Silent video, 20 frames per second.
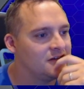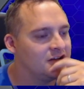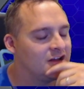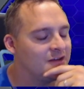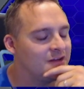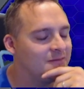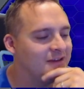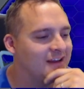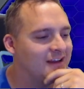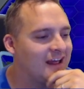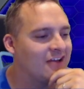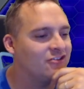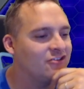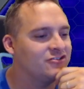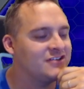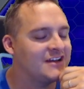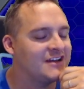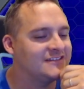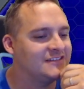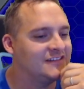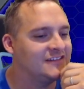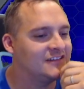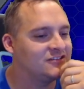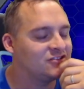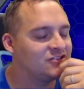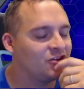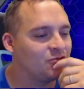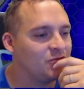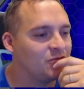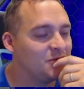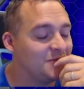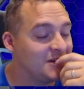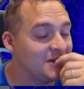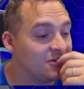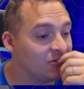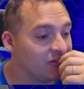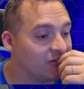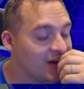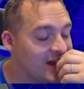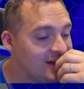I mean, energizing this turn would be
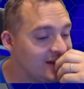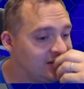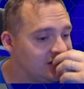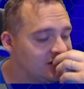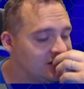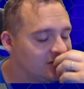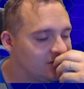great.